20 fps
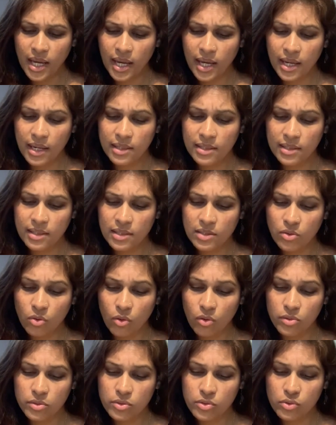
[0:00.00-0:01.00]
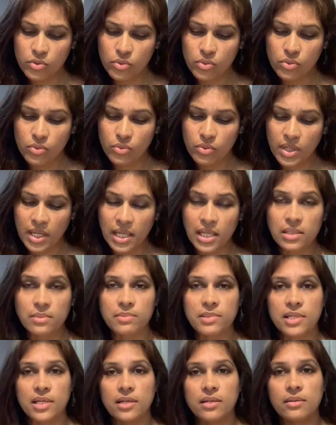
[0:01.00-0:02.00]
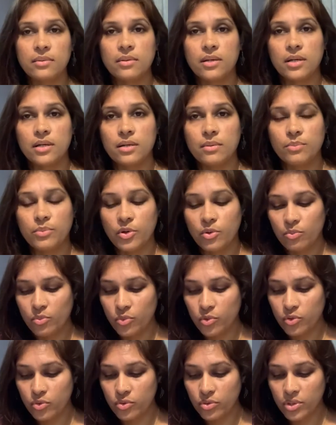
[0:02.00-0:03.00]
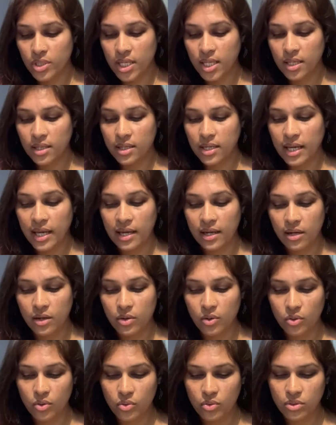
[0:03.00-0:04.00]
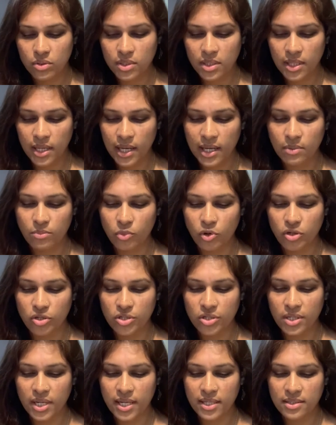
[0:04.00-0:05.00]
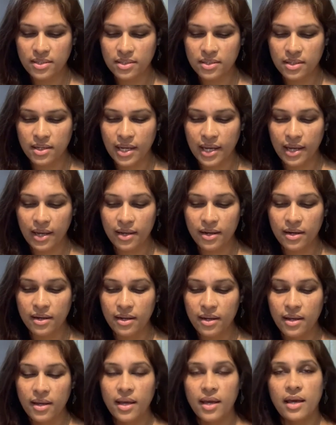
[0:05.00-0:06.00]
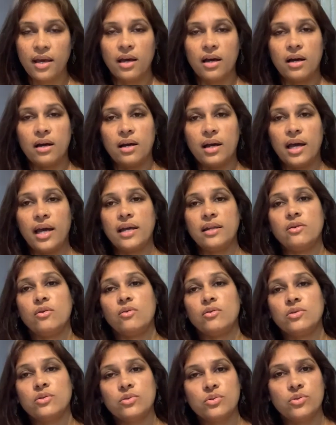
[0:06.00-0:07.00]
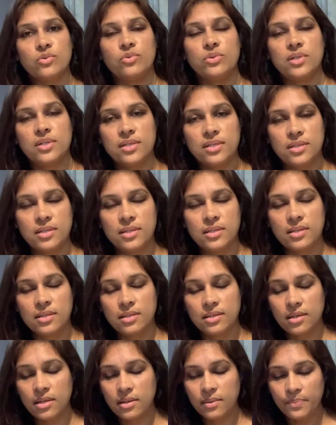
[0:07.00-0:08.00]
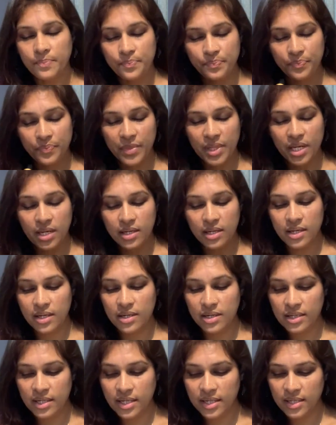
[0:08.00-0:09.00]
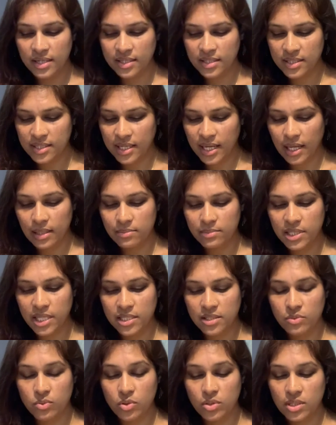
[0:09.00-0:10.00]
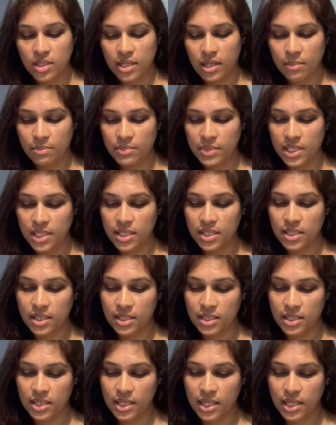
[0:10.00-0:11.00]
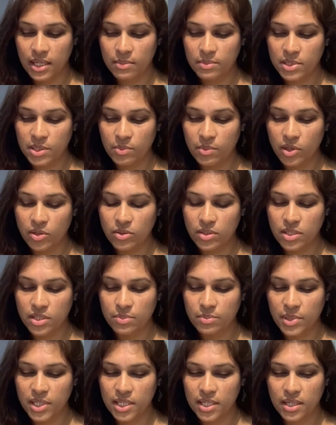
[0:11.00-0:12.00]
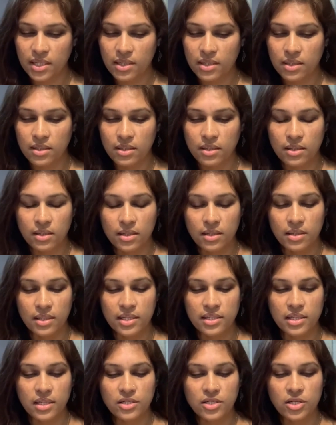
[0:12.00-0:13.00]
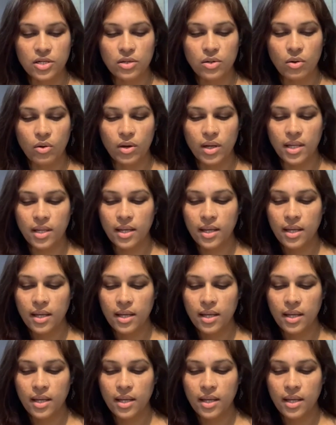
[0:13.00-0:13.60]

and it also helps in uh, promoting hair growth and moisturizer hair uh, and also soothes the irritating scalp that's what the company uh, claims about this particular uh, essential oil